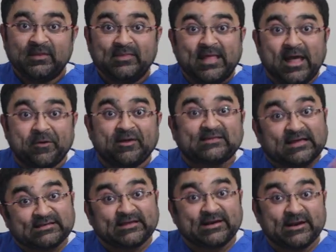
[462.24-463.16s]
Now, as I
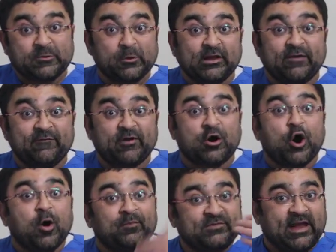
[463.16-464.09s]
said, it will give an
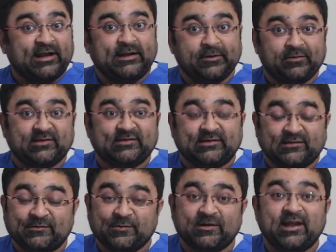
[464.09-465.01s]
objective
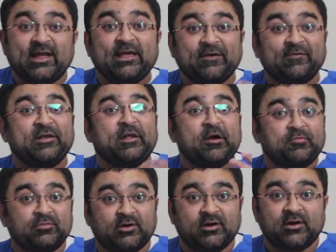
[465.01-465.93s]
assessment, like give a
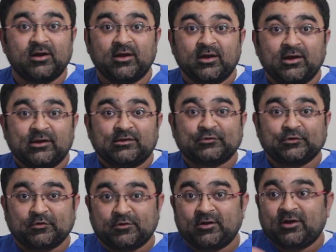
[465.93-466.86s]
number.
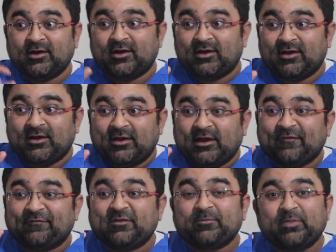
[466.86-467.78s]
So,
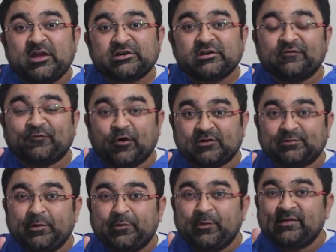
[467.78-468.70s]
if the patient falls
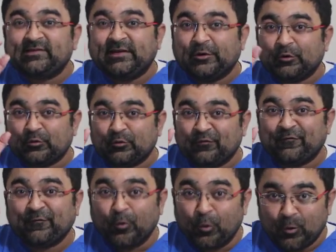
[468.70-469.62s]
between 0 to
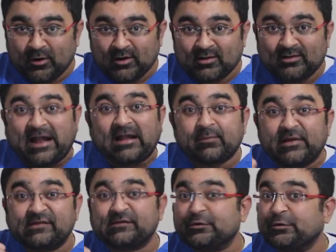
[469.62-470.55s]
4, that
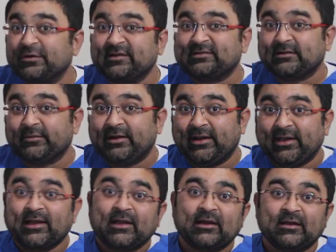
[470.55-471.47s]
means no
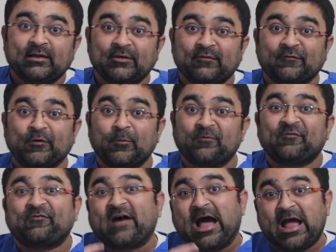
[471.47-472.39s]
disability. From
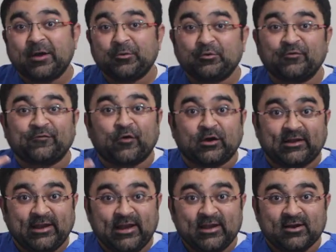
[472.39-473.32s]
5 to
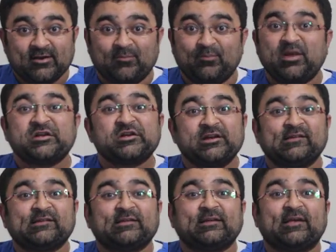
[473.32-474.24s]
14, patient
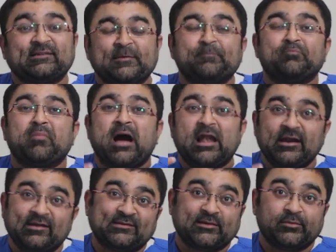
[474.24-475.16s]
has a mild
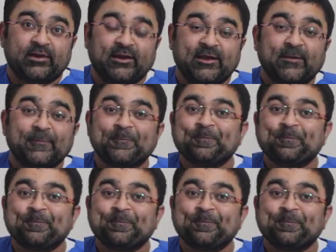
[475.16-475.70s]
disability.